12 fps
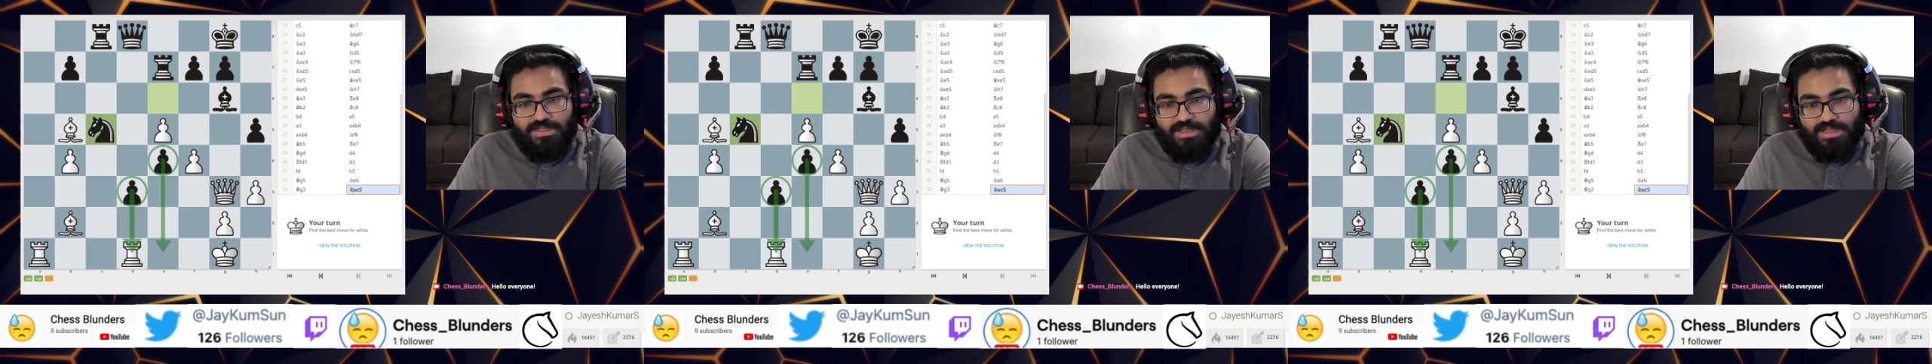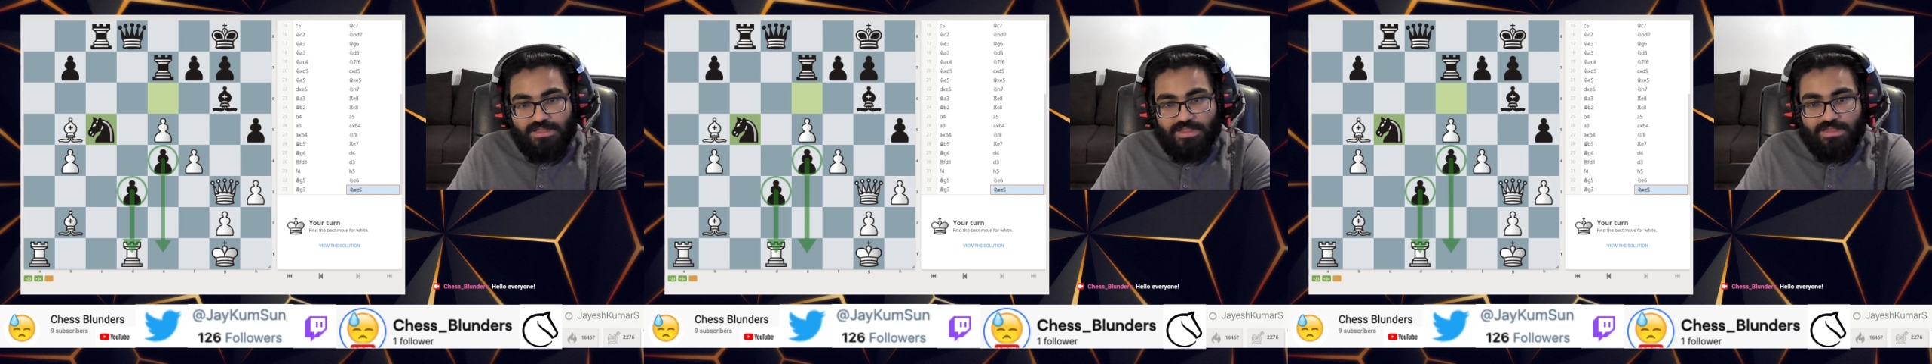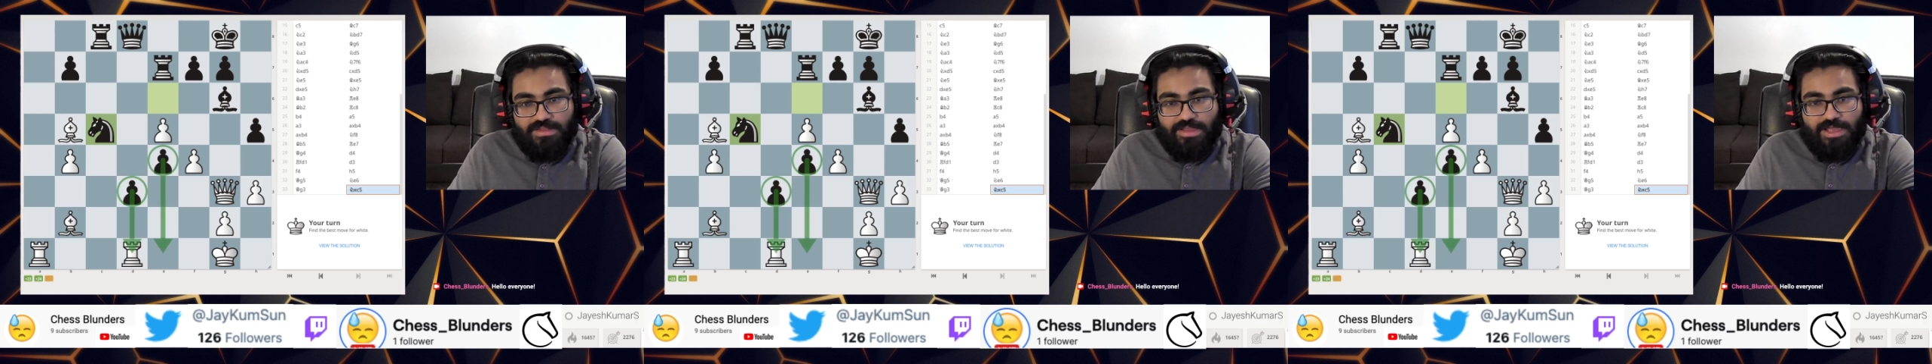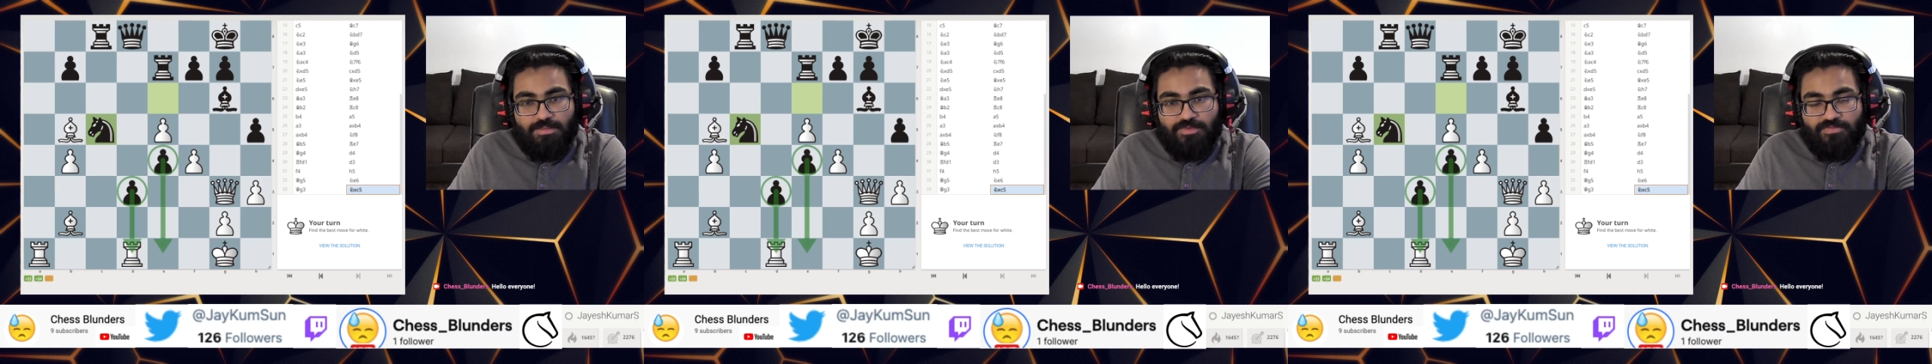and they
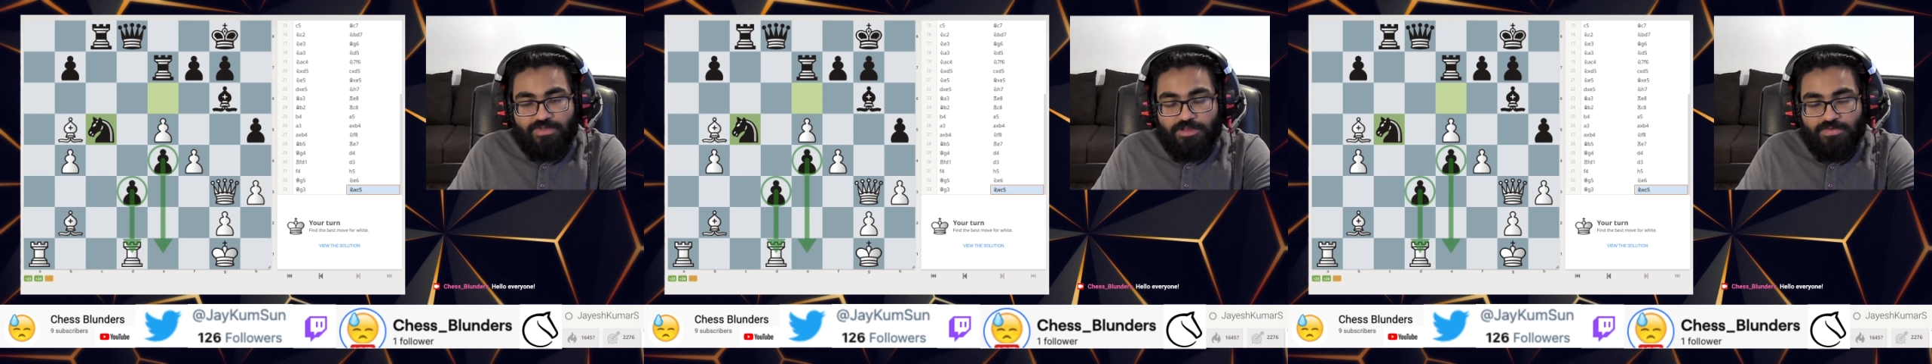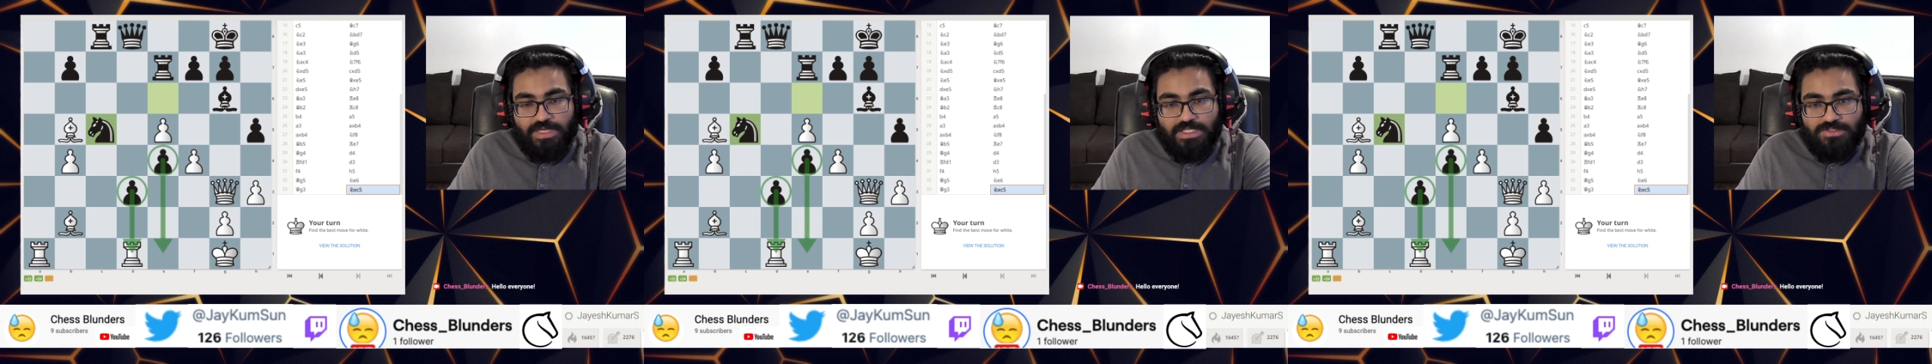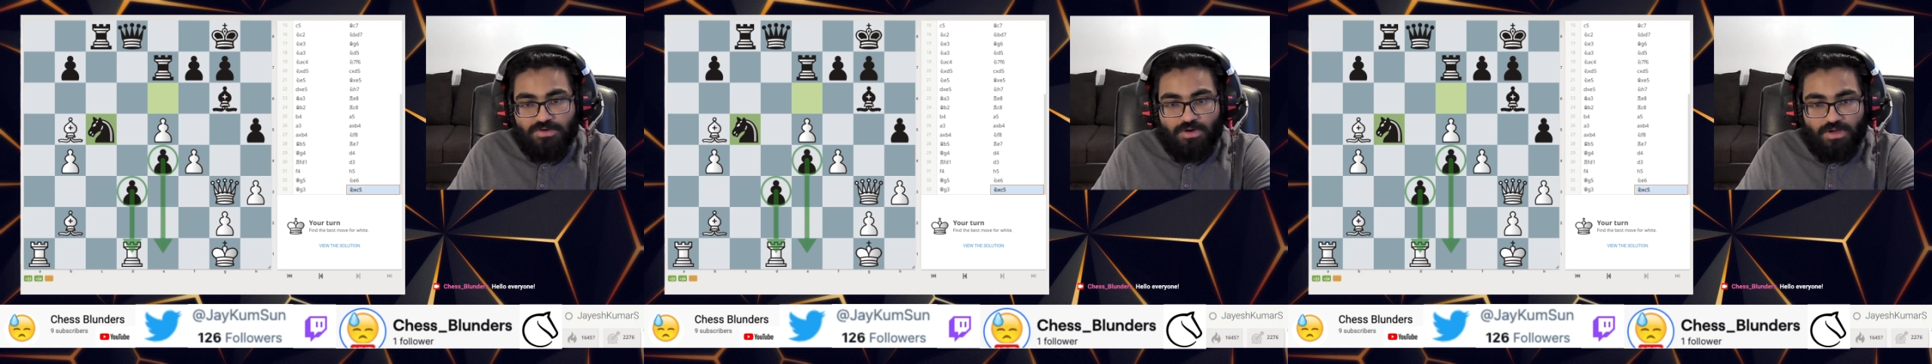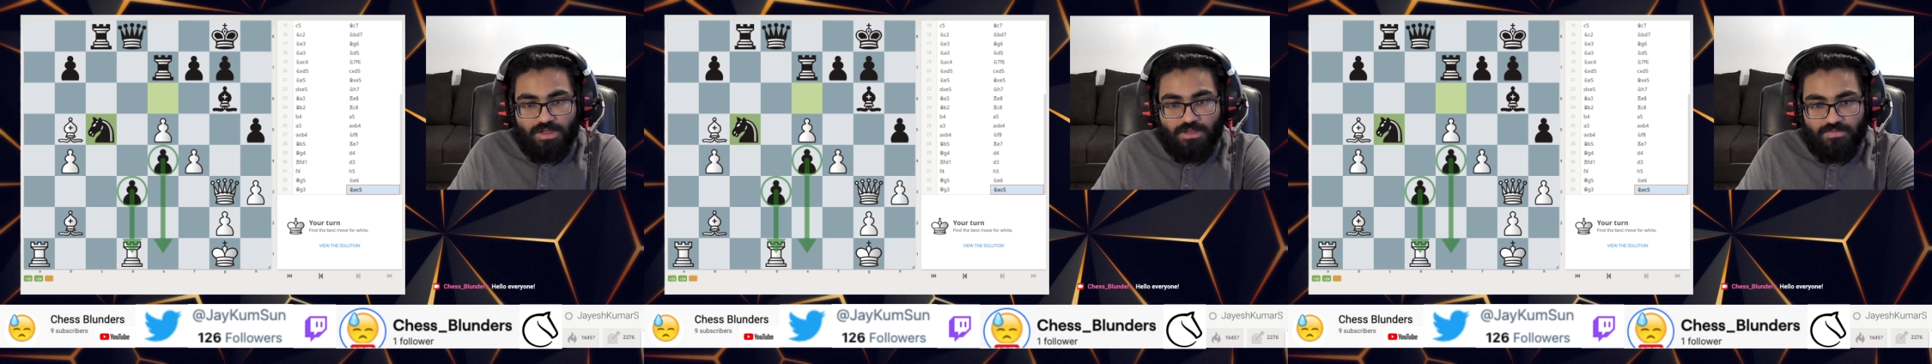can be very very
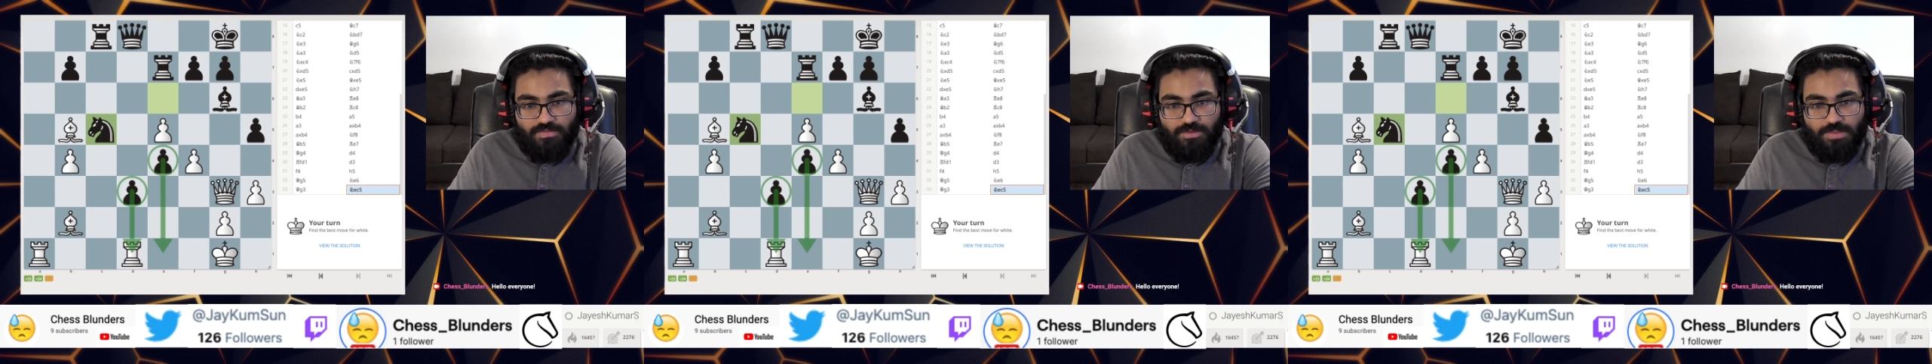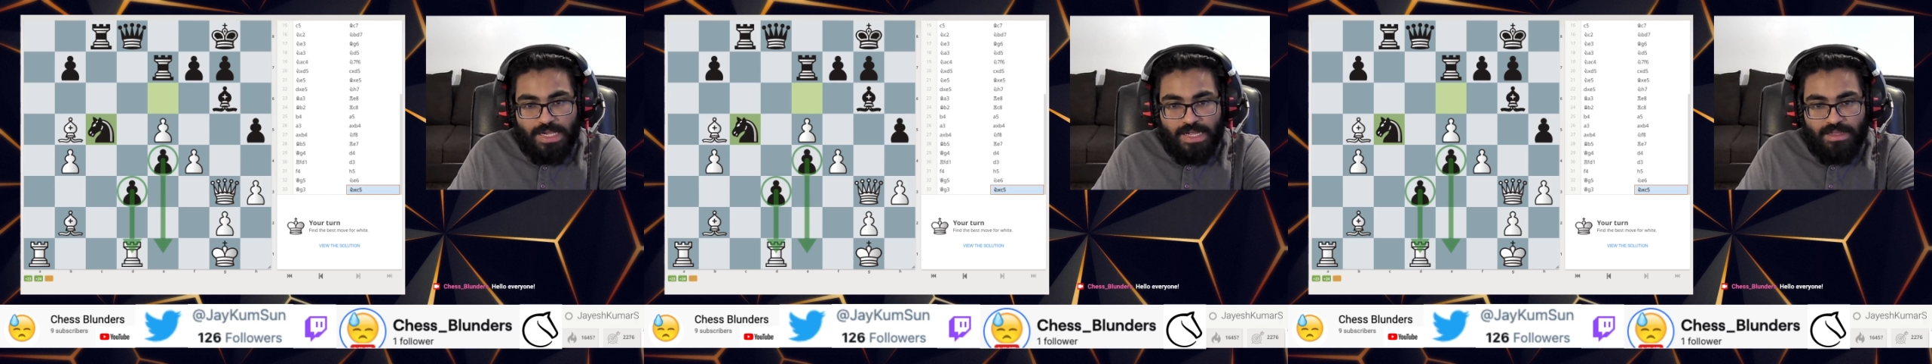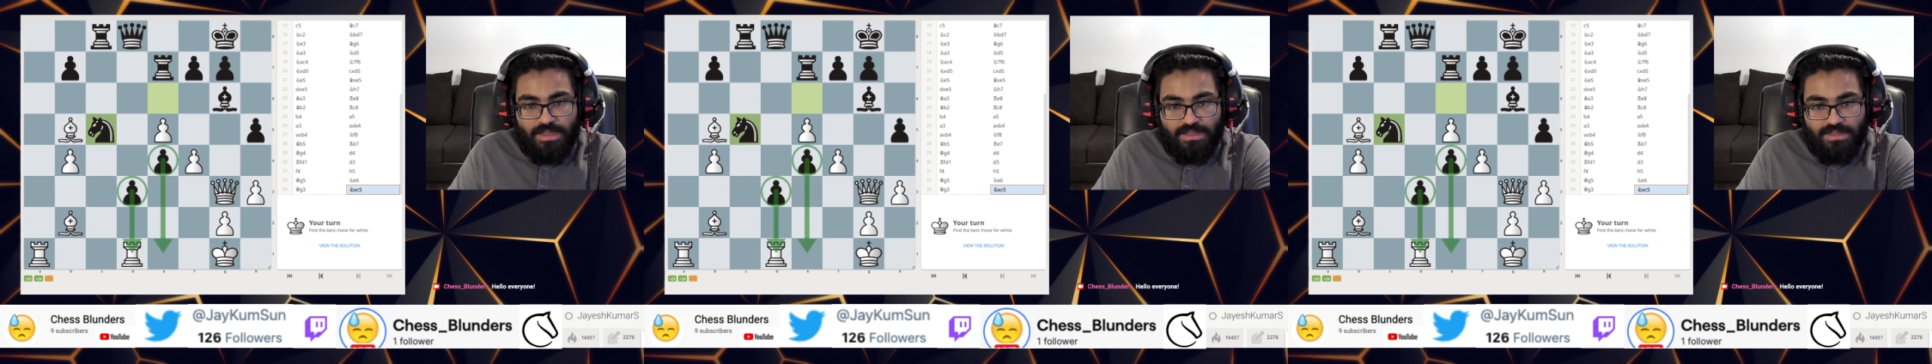strong for black.